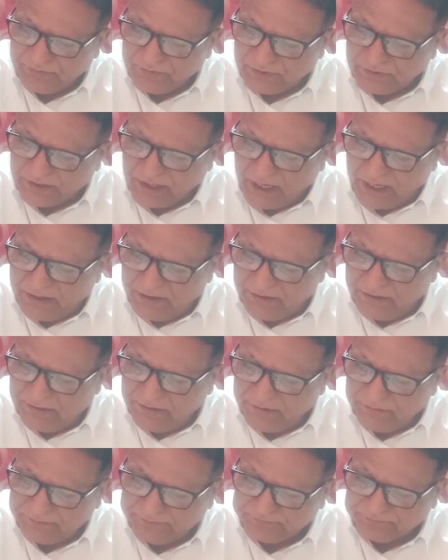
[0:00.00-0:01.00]
Then
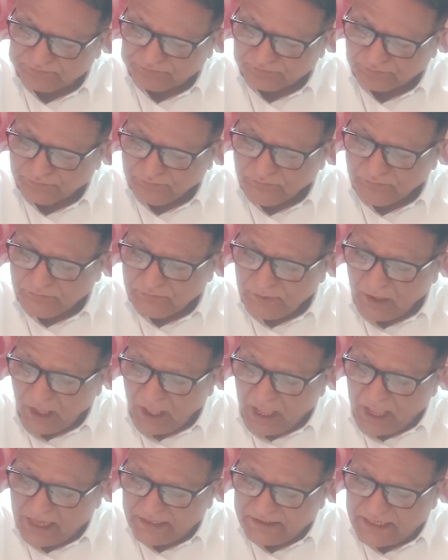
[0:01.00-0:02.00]

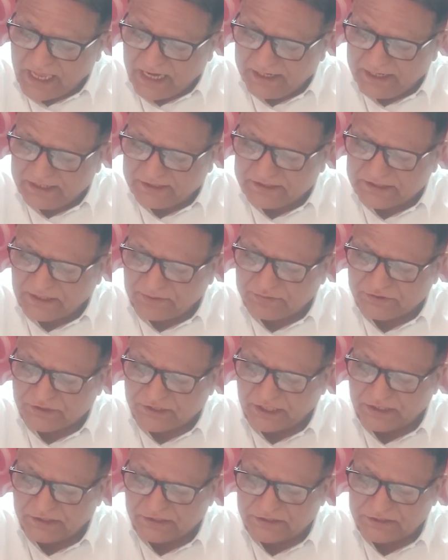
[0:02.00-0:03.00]
hazardous
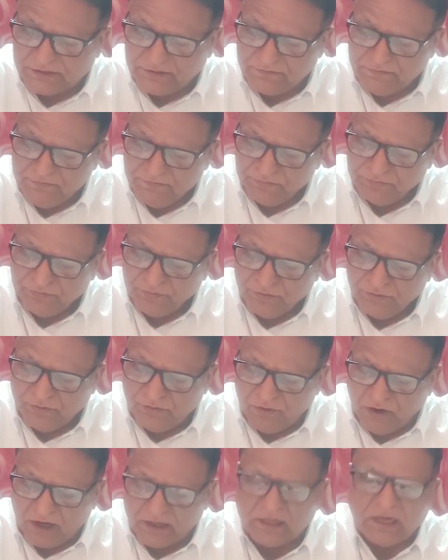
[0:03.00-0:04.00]
substance.
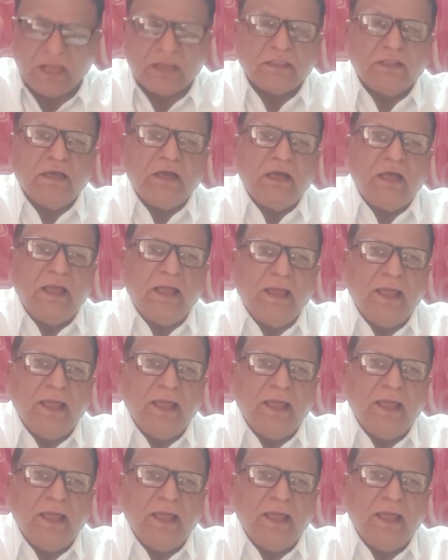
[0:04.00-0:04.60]
What are the